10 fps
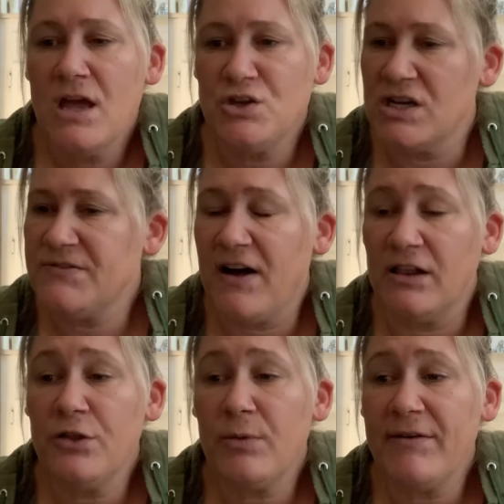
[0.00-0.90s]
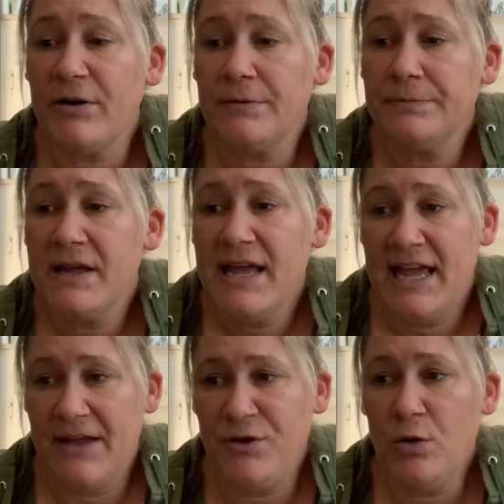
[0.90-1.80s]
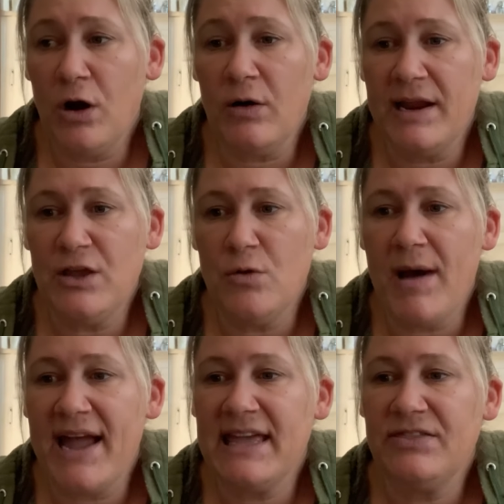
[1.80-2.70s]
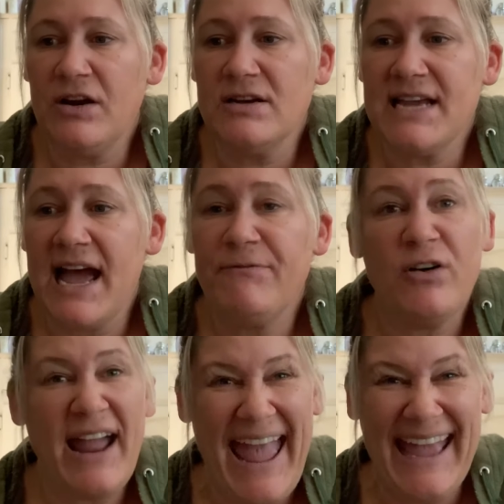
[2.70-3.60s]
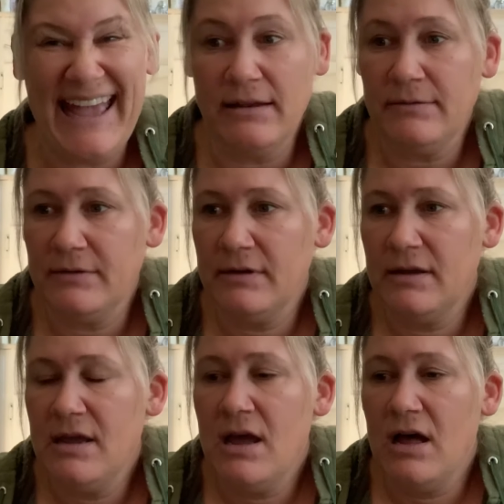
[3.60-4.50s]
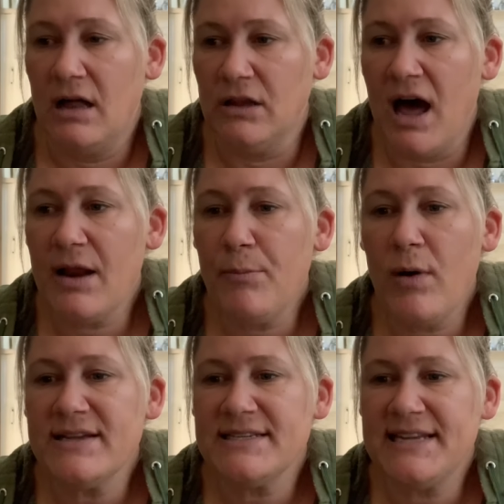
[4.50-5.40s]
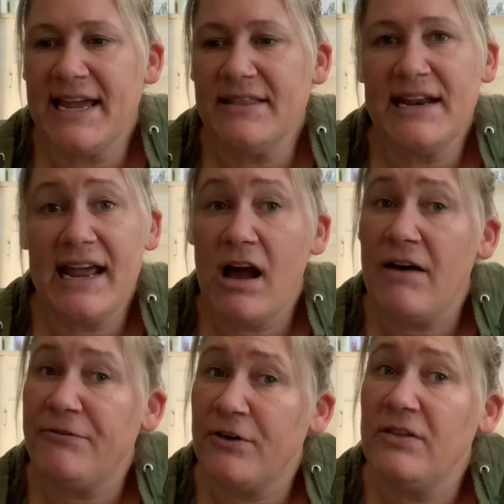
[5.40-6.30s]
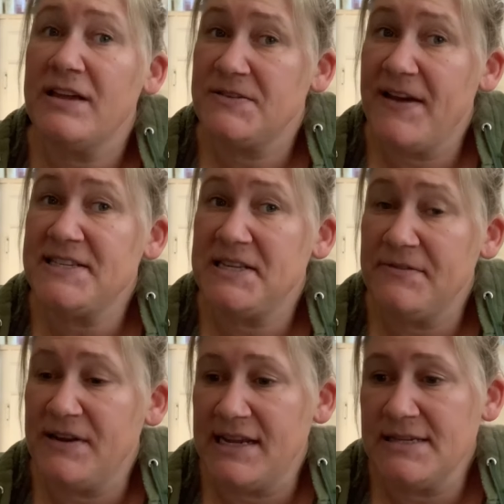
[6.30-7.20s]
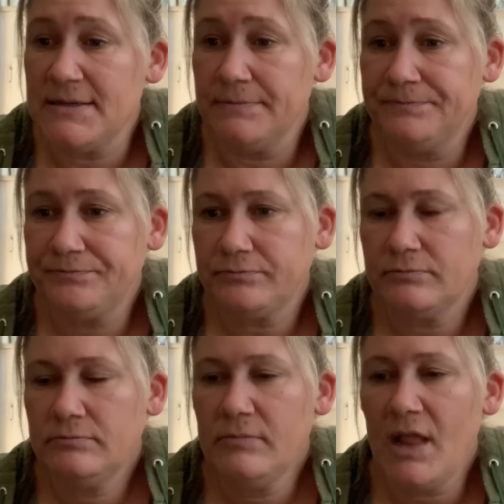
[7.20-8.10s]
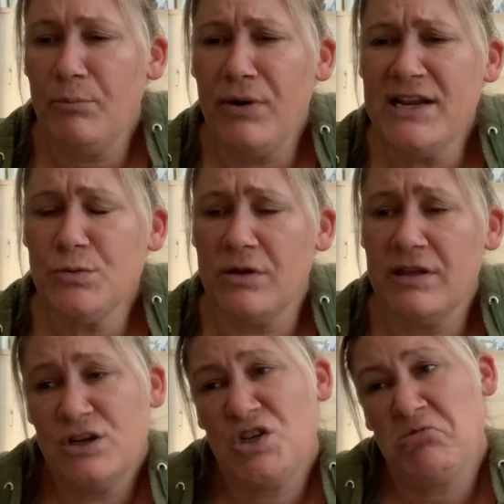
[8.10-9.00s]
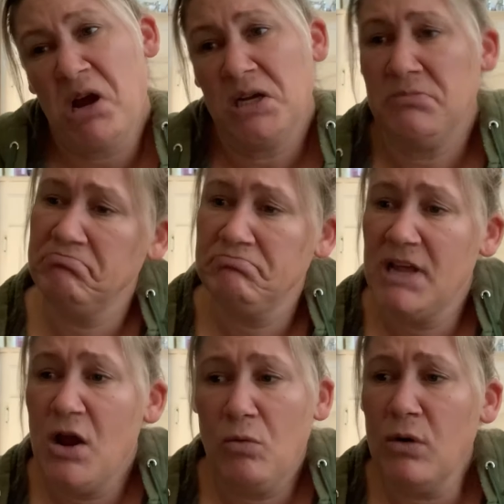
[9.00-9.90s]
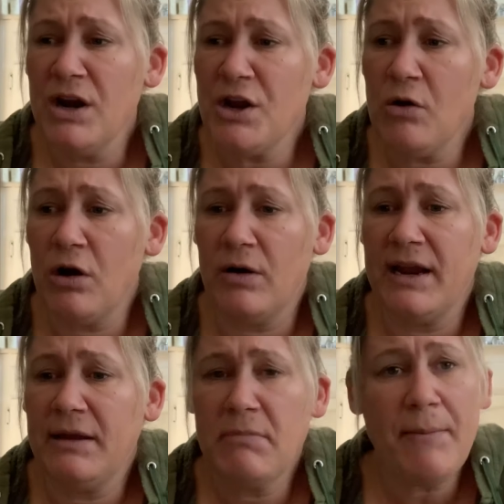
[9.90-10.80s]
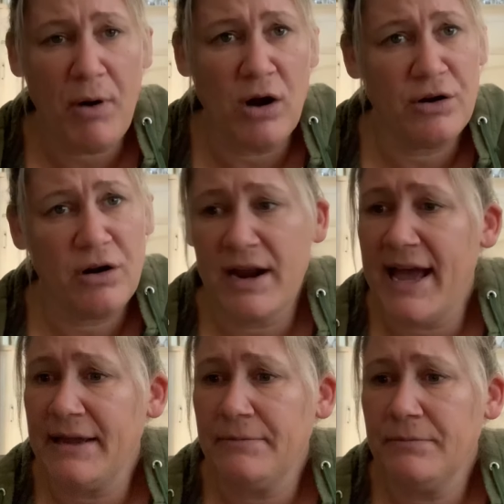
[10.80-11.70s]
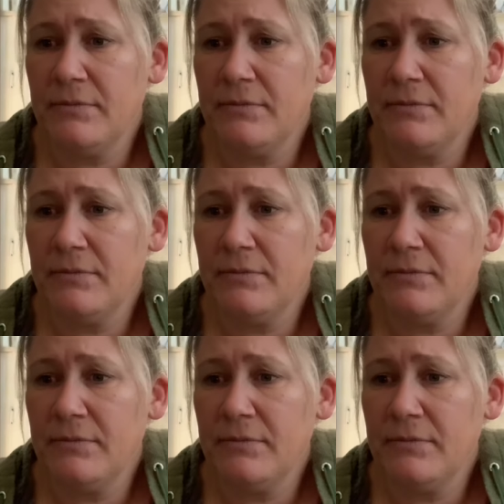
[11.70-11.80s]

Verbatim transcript: Just follow the river. If you hurry, you might get there in time for a hanging. A lot of boys is taking the day off for this festivities. Praiseworthy just shrugged. We're in no hurry, my partner and I.